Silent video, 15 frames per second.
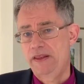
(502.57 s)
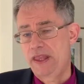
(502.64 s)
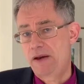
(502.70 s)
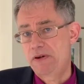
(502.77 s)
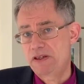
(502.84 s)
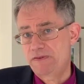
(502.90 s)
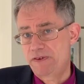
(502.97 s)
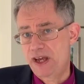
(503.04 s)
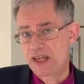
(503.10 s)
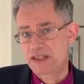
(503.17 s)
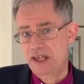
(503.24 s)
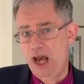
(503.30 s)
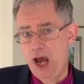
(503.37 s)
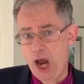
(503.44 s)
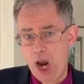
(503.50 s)
There is
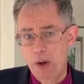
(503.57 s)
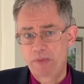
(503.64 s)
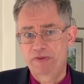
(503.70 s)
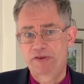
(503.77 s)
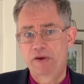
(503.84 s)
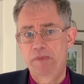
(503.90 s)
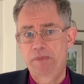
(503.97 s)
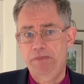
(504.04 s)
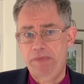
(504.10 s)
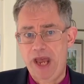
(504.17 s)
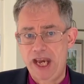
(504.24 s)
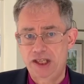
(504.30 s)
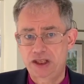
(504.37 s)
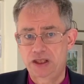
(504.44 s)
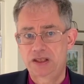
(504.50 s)
first a hopeful,
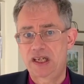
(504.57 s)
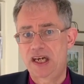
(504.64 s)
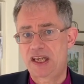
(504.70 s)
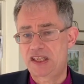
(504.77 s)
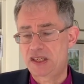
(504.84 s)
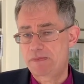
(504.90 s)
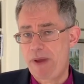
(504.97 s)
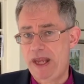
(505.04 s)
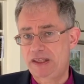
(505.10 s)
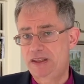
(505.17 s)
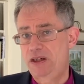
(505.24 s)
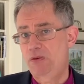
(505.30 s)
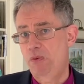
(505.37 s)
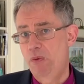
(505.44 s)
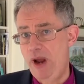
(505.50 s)
patient, and
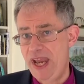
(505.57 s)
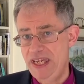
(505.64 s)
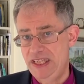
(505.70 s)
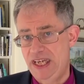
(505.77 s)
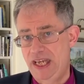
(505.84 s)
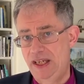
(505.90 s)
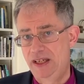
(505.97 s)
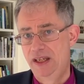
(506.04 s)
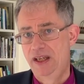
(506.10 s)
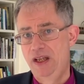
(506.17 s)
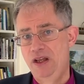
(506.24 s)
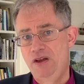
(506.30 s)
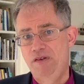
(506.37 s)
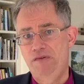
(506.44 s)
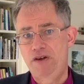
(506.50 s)
expectant waiting
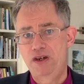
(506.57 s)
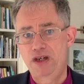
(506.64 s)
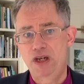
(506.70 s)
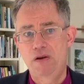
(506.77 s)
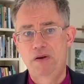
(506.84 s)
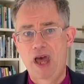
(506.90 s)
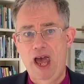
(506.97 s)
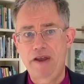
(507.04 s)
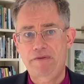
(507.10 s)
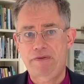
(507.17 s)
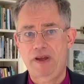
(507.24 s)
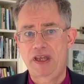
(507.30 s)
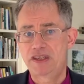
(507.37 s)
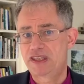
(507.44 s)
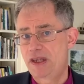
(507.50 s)
for new life
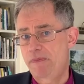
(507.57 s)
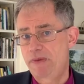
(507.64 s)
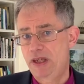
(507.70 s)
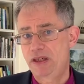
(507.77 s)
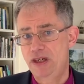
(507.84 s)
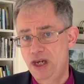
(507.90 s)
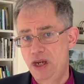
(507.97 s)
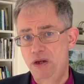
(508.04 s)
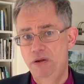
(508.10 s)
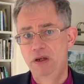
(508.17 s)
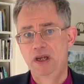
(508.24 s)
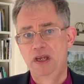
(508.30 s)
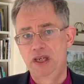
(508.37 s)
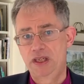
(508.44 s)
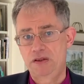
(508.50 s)
and something new
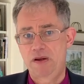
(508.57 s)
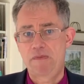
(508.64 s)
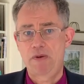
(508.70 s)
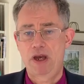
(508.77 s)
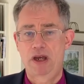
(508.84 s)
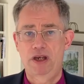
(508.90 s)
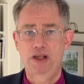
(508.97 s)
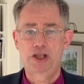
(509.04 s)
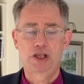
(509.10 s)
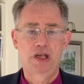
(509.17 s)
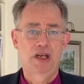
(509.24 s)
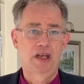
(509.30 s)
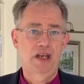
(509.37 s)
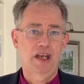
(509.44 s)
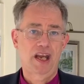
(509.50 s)
to emerge.
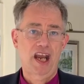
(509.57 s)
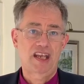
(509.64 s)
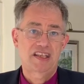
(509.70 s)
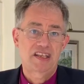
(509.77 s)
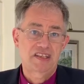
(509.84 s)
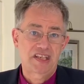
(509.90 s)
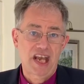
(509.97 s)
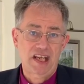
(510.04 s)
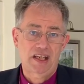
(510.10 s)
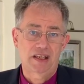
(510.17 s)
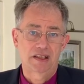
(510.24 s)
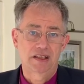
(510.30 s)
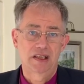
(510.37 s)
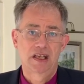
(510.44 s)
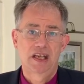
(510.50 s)
And the
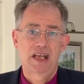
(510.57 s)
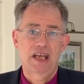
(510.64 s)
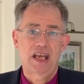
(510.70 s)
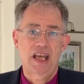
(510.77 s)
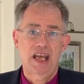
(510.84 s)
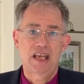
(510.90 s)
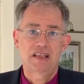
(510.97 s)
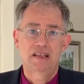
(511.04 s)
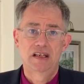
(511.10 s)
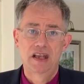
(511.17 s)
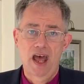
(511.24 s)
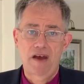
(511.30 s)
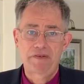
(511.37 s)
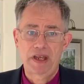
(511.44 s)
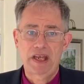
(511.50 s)
second is
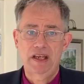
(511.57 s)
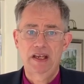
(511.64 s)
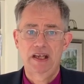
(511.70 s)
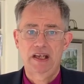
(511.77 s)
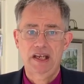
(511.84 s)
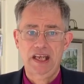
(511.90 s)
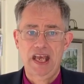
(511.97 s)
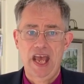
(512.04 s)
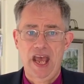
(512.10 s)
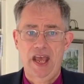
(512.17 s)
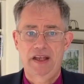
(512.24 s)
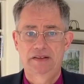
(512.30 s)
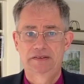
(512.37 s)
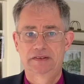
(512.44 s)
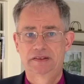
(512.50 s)
loving care.